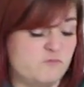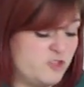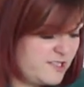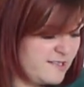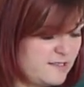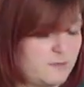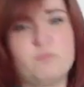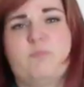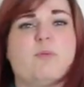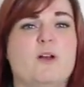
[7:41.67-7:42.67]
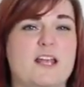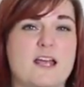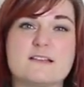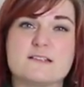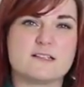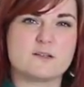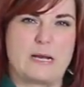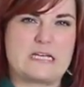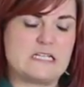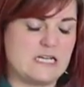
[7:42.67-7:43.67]
just a polyester
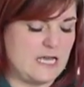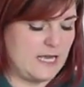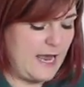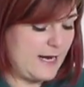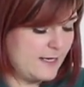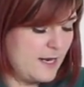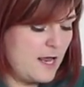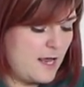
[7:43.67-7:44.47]
sweat in it again,